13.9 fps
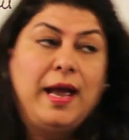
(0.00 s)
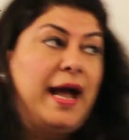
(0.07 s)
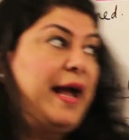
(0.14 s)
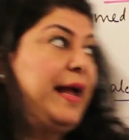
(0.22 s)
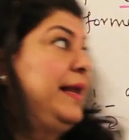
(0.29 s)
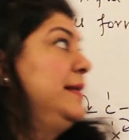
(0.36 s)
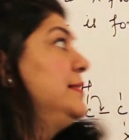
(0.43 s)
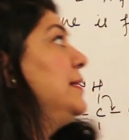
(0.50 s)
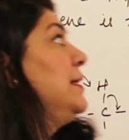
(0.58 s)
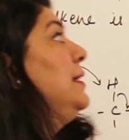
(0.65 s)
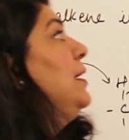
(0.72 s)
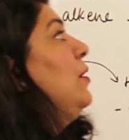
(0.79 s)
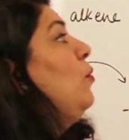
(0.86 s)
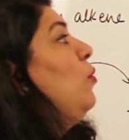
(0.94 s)
And
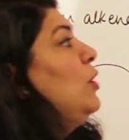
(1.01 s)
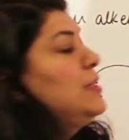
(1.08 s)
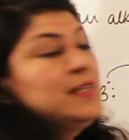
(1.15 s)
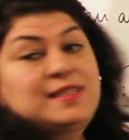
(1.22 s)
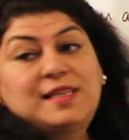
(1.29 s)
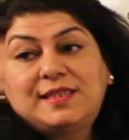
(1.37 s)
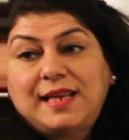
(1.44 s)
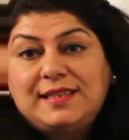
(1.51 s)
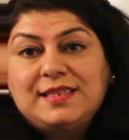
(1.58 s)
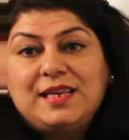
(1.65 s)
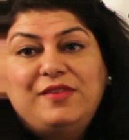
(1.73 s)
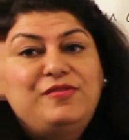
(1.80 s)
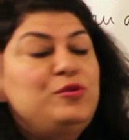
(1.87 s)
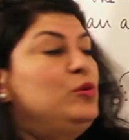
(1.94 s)
what is the
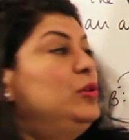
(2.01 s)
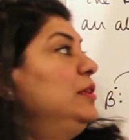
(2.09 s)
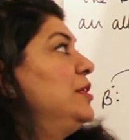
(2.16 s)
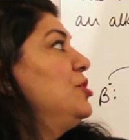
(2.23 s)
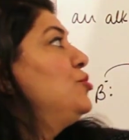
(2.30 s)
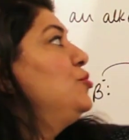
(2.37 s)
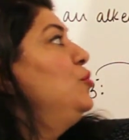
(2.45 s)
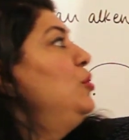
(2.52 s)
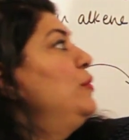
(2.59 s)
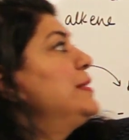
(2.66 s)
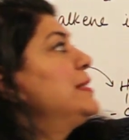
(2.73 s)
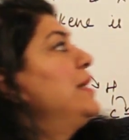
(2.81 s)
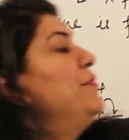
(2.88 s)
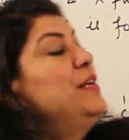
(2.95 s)
Zetsev rule? This rule
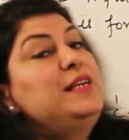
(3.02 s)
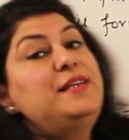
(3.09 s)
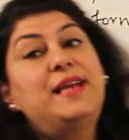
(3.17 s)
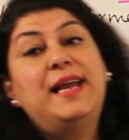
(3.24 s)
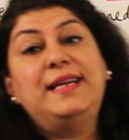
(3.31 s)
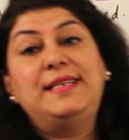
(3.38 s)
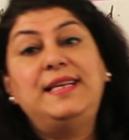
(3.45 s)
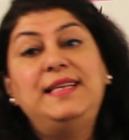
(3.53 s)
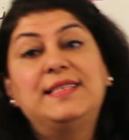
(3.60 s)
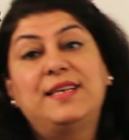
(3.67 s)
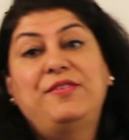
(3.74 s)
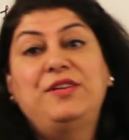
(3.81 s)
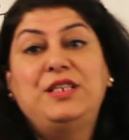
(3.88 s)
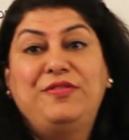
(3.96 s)
was given in
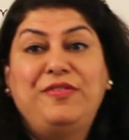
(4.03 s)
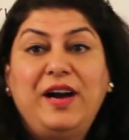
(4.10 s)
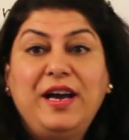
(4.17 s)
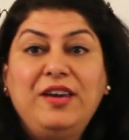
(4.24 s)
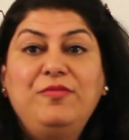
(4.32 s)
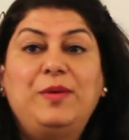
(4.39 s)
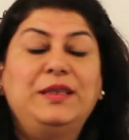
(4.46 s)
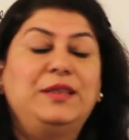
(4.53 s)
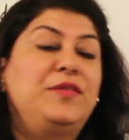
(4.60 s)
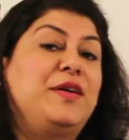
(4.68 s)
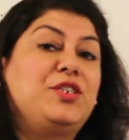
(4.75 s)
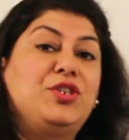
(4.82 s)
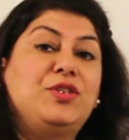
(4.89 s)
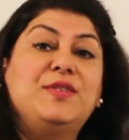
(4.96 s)
1875 by the
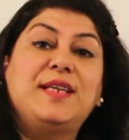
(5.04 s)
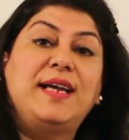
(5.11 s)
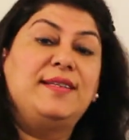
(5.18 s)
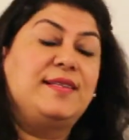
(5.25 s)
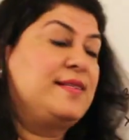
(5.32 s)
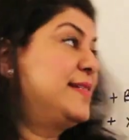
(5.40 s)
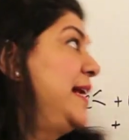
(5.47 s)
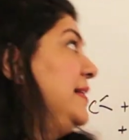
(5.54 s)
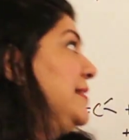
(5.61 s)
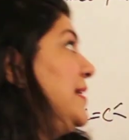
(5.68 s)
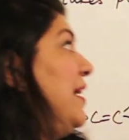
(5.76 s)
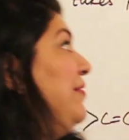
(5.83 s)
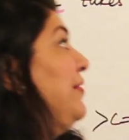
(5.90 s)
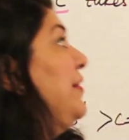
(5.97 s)
Russian scientist
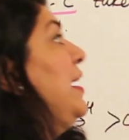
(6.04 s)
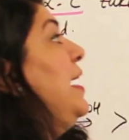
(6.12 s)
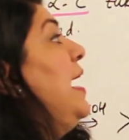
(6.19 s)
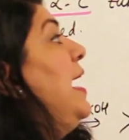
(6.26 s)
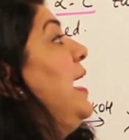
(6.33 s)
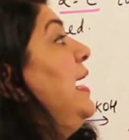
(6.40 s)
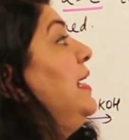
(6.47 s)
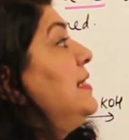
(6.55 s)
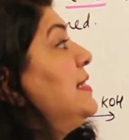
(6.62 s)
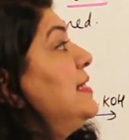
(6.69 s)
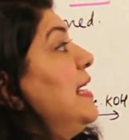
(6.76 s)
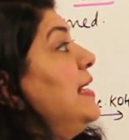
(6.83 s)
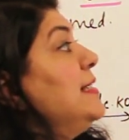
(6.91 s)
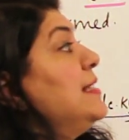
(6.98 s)
Zetsev. It
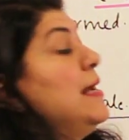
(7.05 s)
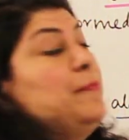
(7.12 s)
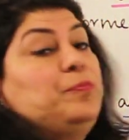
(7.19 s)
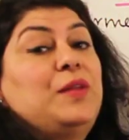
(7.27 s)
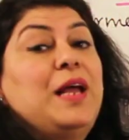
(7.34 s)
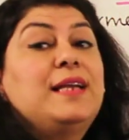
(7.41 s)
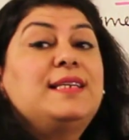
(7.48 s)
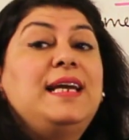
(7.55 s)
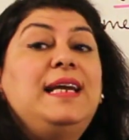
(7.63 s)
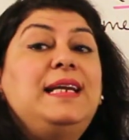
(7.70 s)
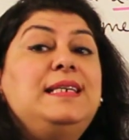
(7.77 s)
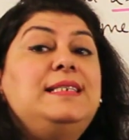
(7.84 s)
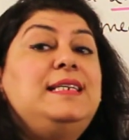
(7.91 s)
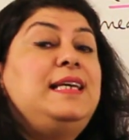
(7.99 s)
said that
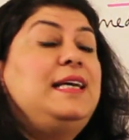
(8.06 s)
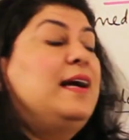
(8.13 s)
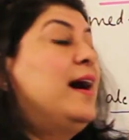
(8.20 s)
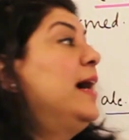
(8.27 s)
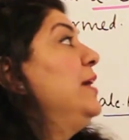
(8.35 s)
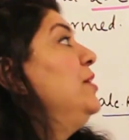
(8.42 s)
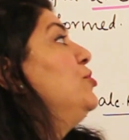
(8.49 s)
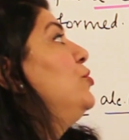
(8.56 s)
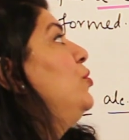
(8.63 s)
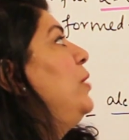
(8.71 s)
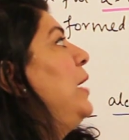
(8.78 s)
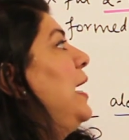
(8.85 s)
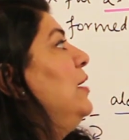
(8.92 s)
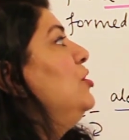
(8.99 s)
in
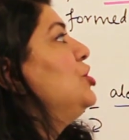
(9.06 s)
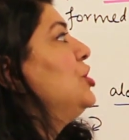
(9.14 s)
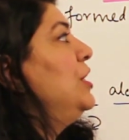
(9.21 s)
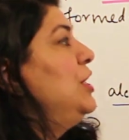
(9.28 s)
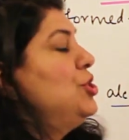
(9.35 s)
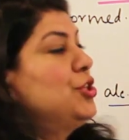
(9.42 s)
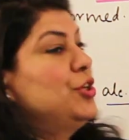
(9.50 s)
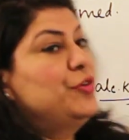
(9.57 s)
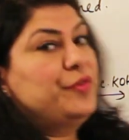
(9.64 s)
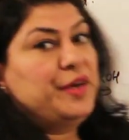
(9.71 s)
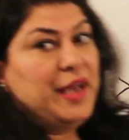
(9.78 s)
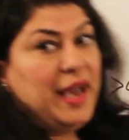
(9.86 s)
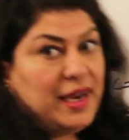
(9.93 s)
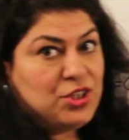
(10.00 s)
dehydrohalogenation
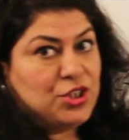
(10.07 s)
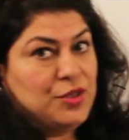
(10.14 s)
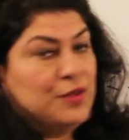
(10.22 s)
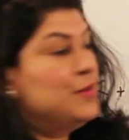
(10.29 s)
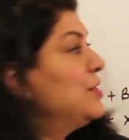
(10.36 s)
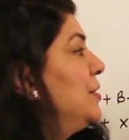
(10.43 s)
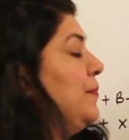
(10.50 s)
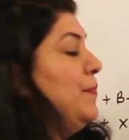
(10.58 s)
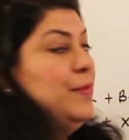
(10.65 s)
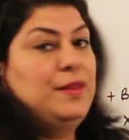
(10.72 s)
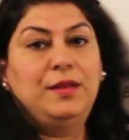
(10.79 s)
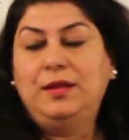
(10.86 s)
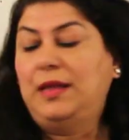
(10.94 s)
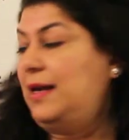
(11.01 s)
reactions,
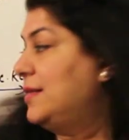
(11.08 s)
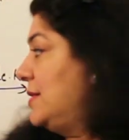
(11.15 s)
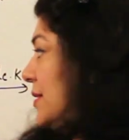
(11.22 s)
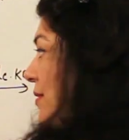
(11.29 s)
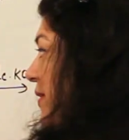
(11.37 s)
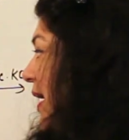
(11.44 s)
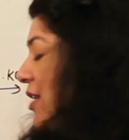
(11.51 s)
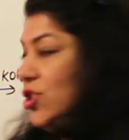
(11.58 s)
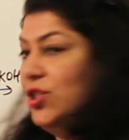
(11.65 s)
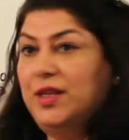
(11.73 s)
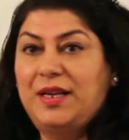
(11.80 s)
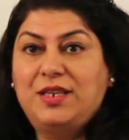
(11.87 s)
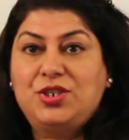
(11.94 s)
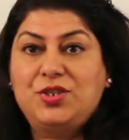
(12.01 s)
that is the reaction
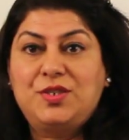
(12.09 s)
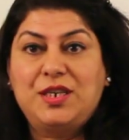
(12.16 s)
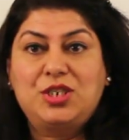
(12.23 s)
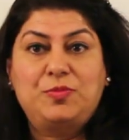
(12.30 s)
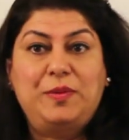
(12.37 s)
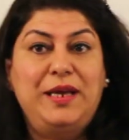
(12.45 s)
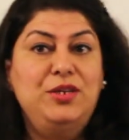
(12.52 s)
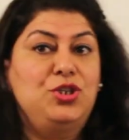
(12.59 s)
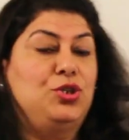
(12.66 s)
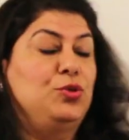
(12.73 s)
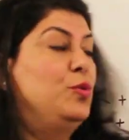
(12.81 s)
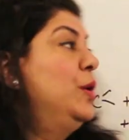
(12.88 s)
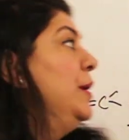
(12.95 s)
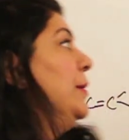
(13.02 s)
that I just explained to
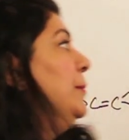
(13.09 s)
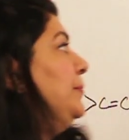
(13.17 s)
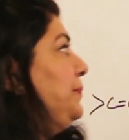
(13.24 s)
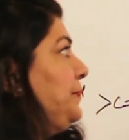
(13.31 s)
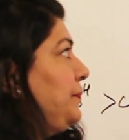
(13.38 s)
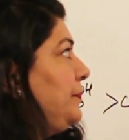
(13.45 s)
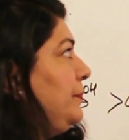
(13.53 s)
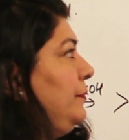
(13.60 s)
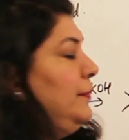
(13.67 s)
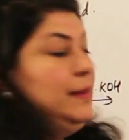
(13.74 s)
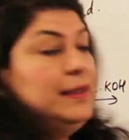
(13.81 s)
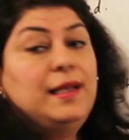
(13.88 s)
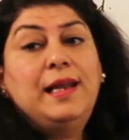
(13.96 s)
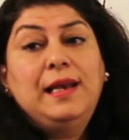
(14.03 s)
you,
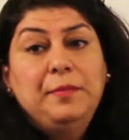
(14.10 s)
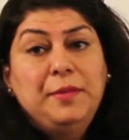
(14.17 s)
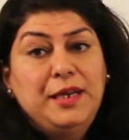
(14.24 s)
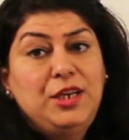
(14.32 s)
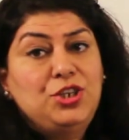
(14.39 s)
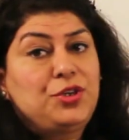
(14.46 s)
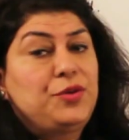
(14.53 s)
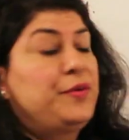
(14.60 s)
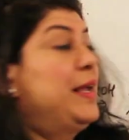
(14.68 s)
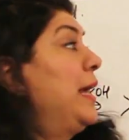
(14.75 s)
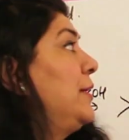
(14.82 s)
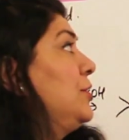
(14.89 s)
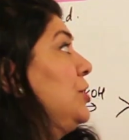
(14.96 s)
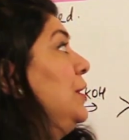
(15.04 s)
elimination
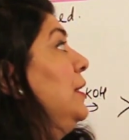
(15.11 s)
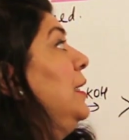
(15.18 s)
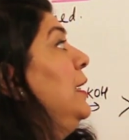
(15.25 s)
reaction.